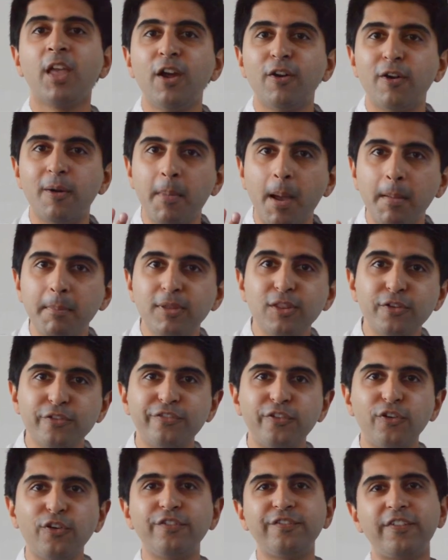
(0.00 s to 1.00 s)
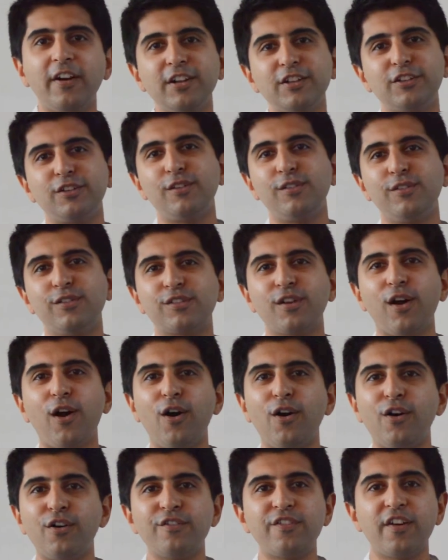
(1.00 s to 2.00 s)
Remember the four functions
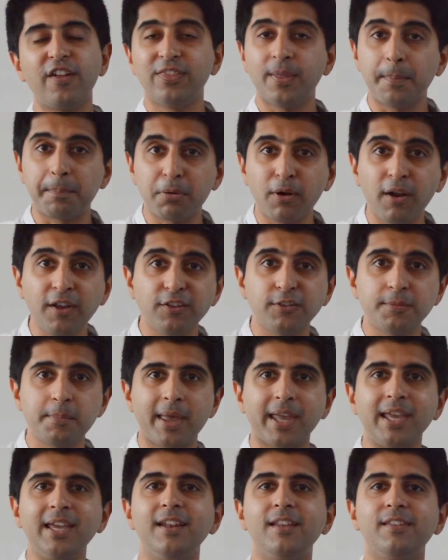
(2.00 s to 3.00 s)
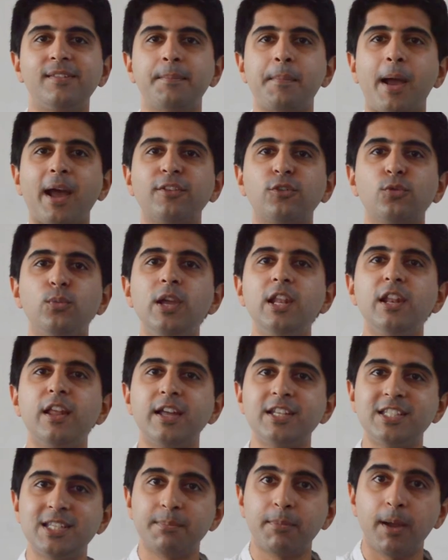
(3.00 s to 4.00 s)
of the price mechanism as we
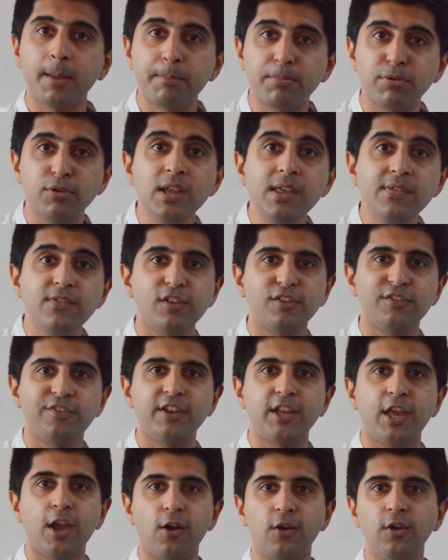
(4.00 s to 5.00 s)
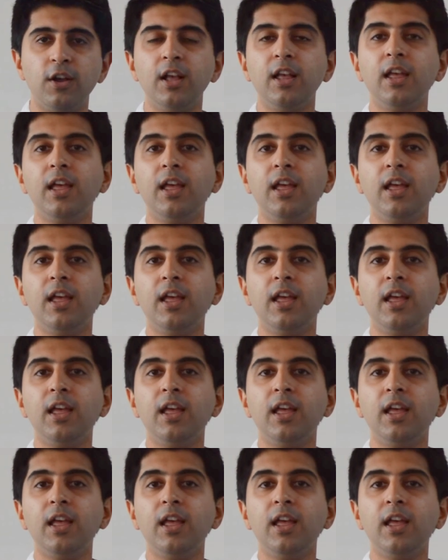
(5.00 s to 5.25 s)
learnt in my previous video.